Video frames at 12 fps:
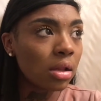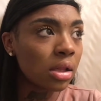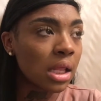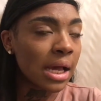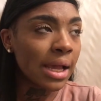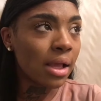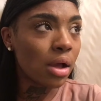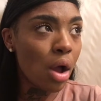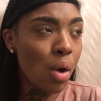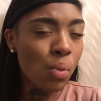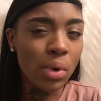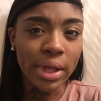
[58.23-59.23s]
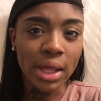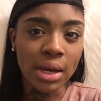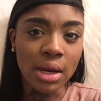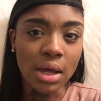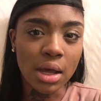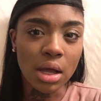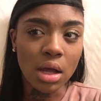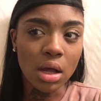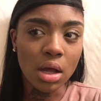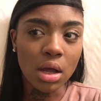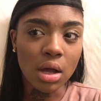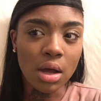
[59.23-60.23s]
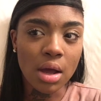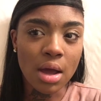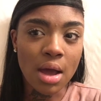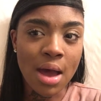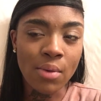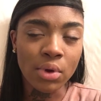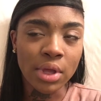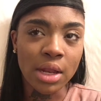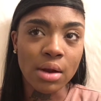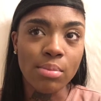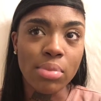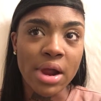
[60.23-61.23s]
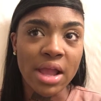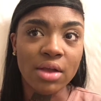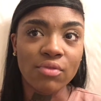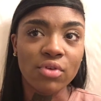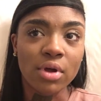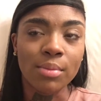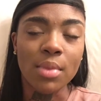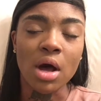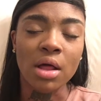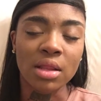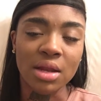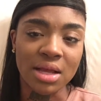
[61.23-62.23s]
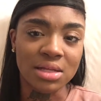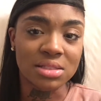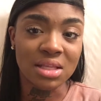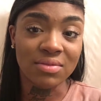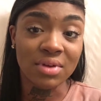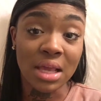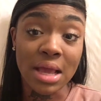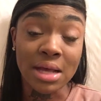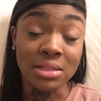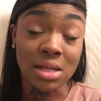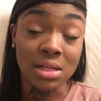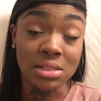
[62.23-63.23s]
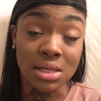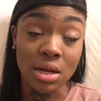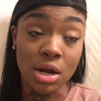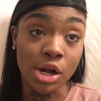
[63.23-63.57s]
like, when I will get a break from all the negativity. As I said